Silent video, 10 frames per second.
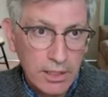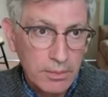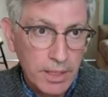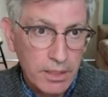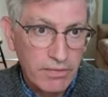to
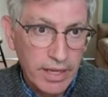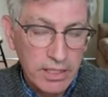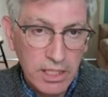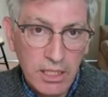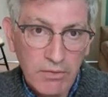be any
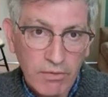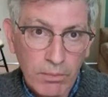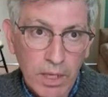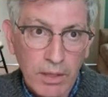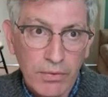vaccine for
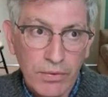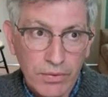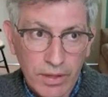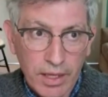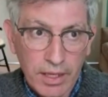months,
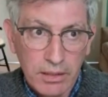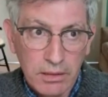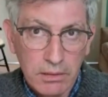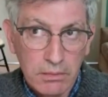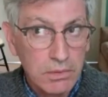then,